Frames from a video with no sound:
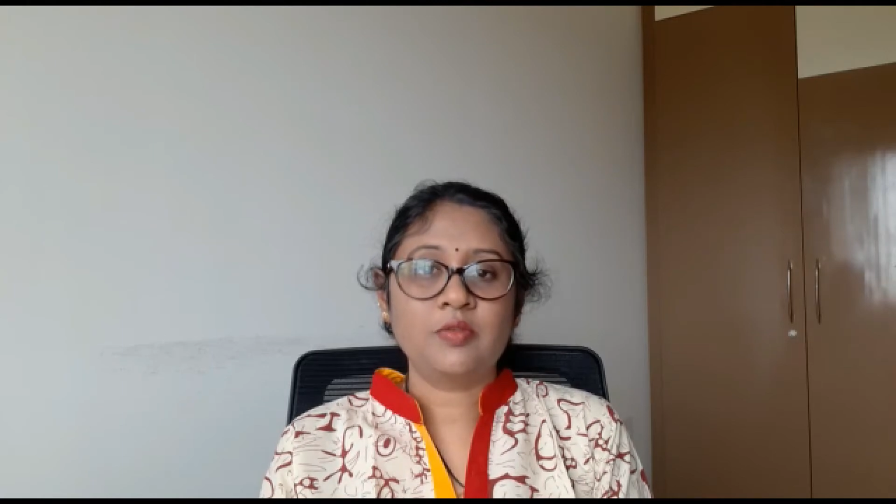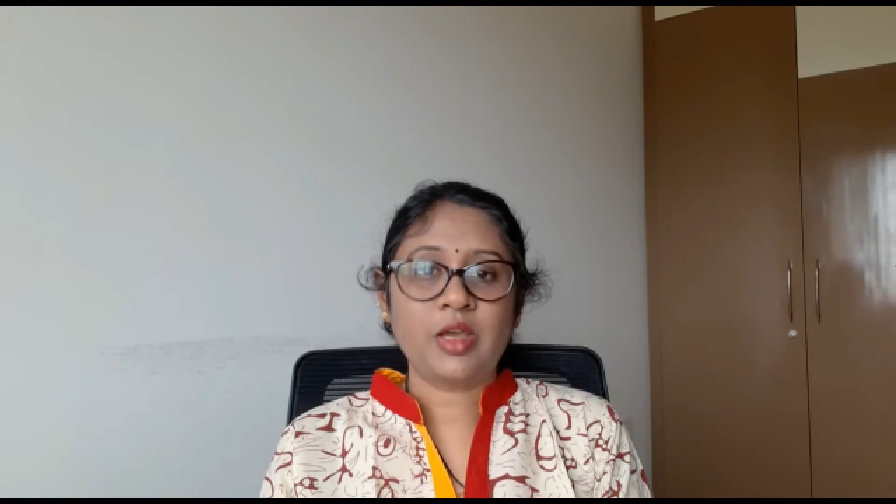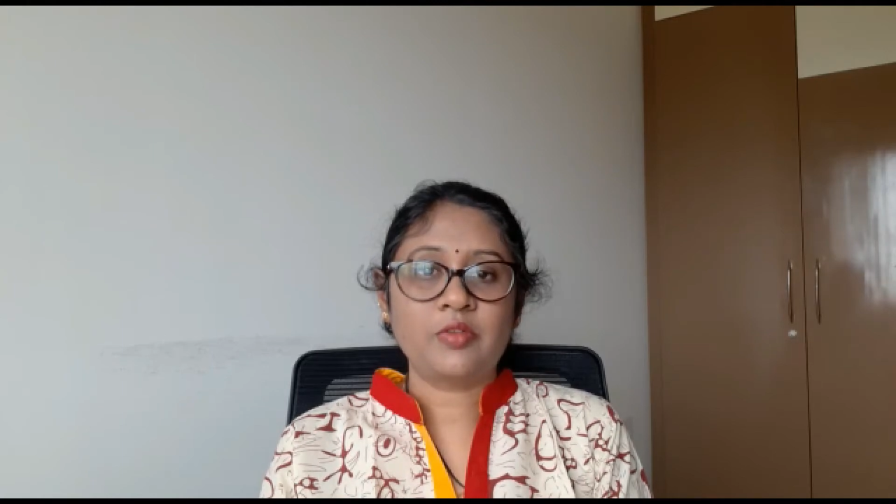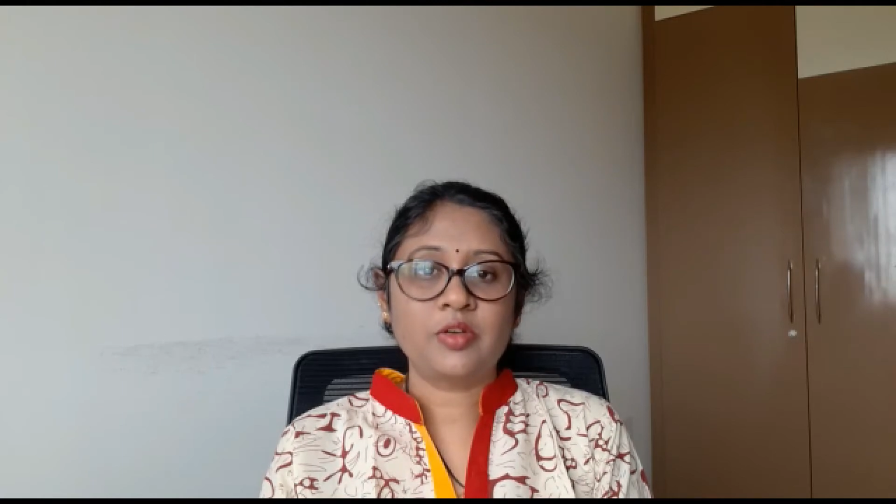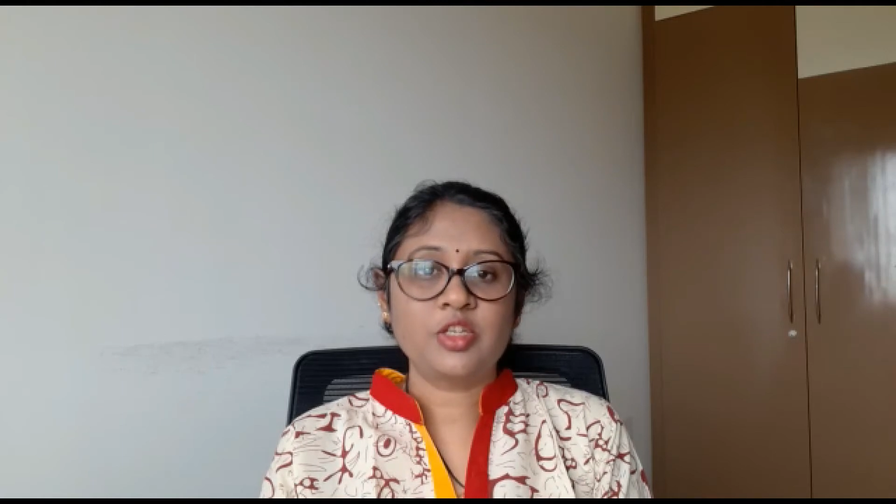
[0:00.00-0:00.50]

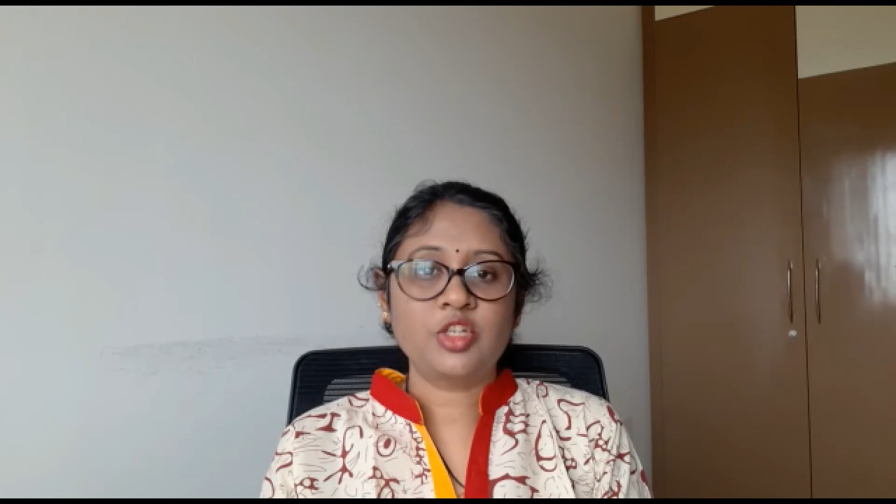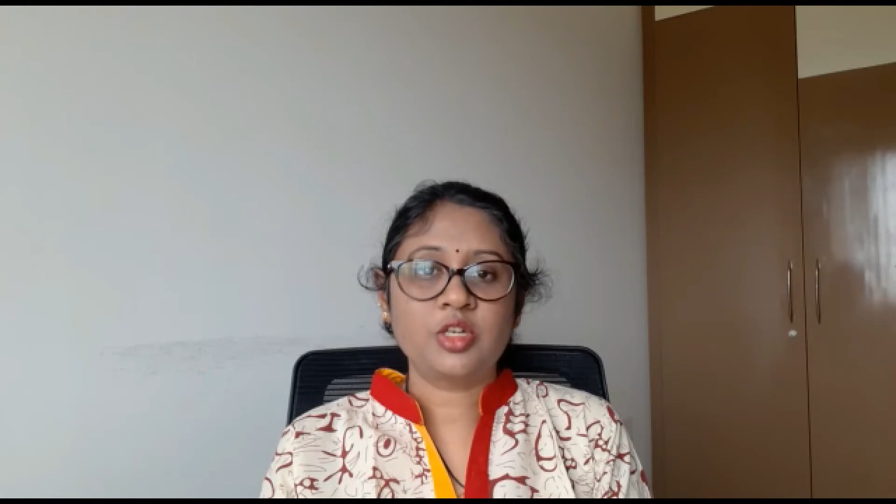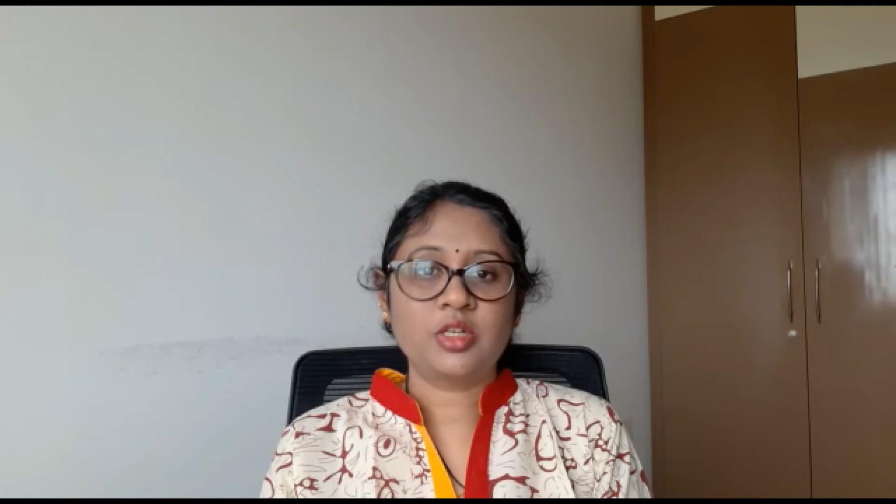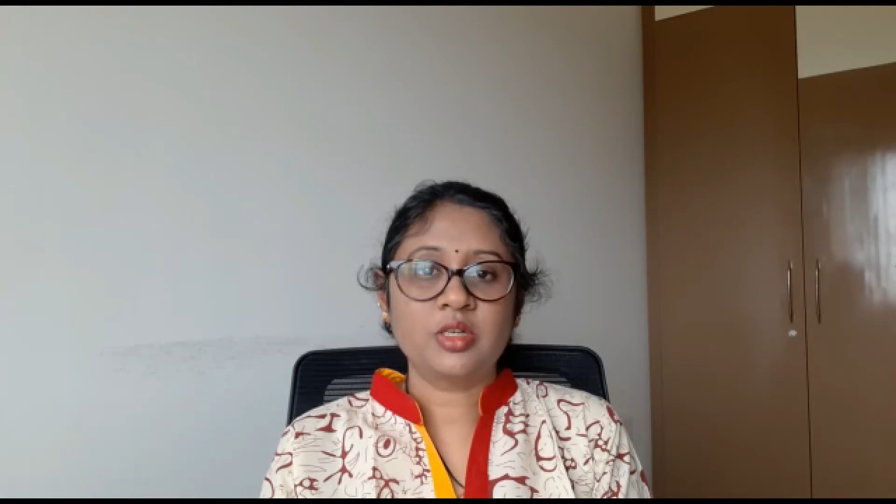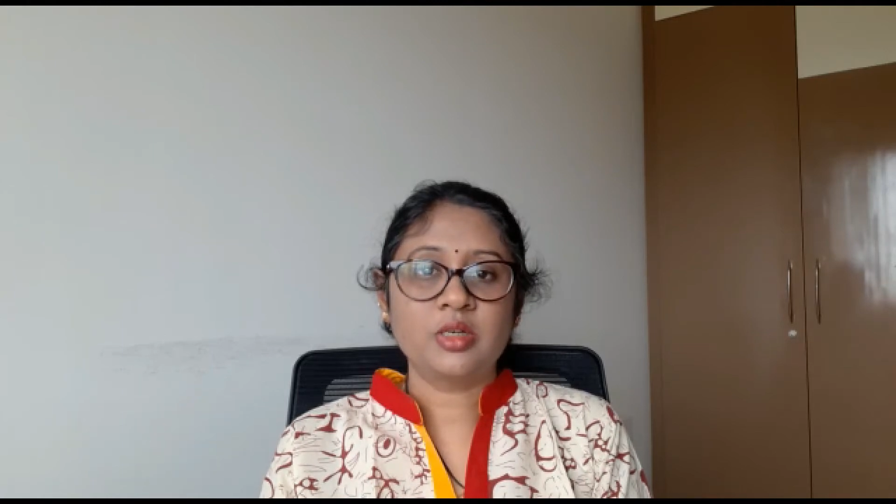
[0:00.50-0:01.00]
wife and
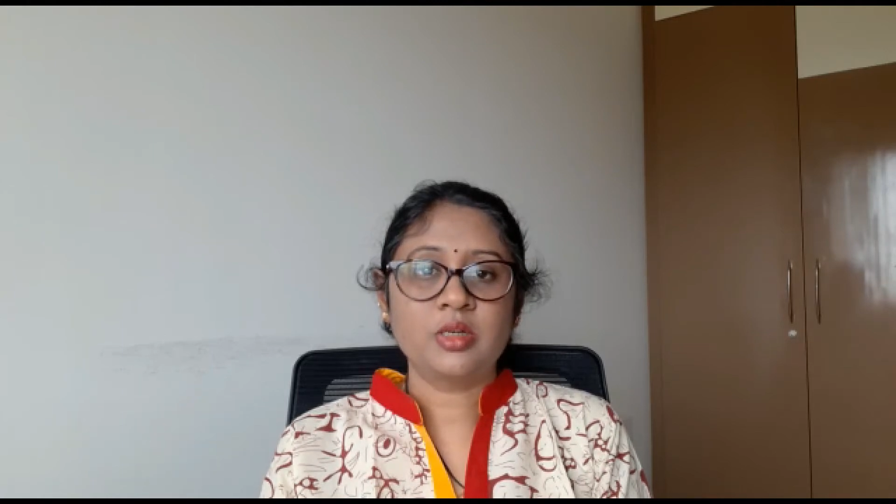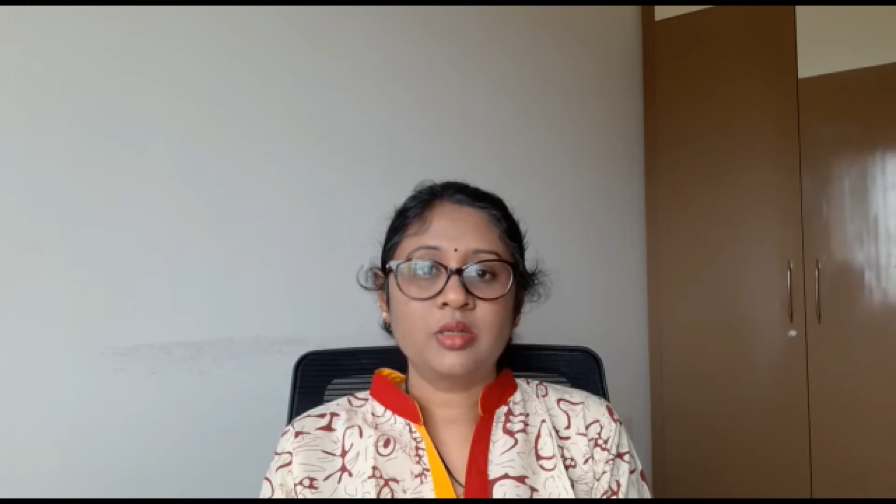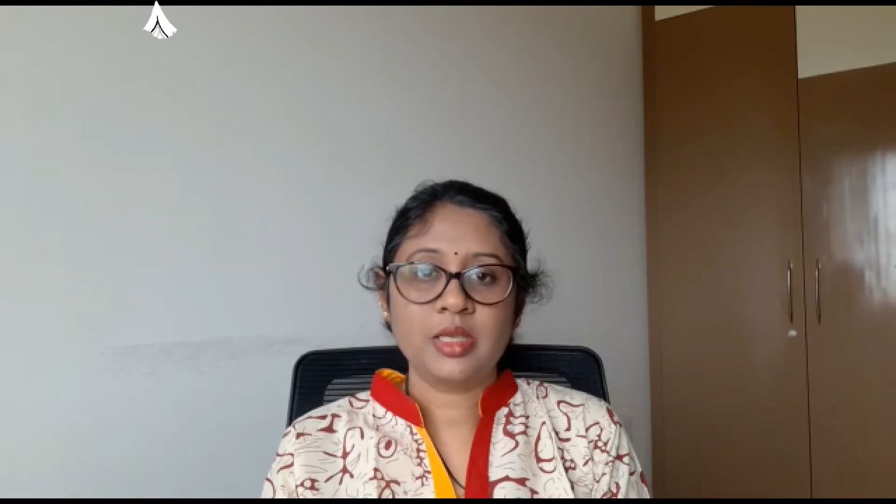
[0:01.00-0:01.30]
children,